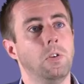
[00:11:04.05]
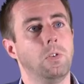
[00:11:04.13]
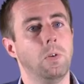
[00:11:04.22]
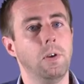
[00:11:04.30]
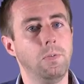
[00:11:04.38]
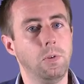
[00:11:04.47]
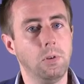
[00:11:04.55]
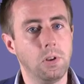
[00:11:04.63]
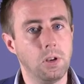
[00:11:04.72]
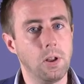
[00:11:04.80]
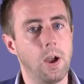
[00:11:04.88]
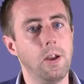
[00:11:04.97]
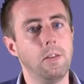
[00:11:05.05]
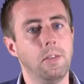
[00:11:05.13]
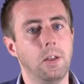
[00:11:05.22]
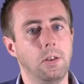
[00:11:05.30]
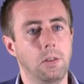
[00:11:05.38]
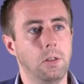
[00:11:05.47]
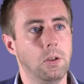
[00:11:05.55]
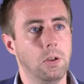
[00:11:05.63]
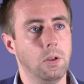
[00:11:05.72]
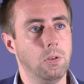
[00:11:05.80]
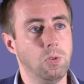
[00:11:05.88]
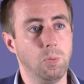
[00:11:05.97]
So if you deny that
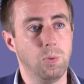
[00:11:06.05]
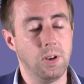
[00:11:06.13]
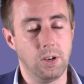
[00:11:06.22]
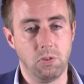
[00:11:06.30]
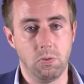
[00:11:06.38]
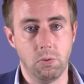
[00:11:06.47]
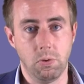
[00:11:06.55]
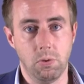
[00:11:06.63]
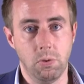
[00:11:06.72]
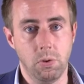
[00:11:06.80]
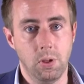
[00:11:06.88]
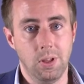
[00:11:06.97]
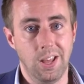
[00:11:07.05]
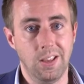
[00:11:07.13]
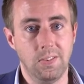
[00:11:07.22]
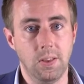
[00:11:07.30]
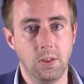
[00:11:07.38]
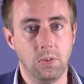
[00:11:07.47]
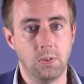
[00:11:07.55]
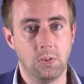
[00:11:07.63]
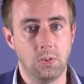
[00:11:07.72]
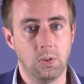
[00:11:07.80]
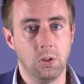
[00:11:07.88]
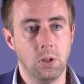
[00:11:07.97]
the supernatural
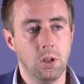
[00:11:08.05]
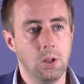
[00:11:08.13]
exists,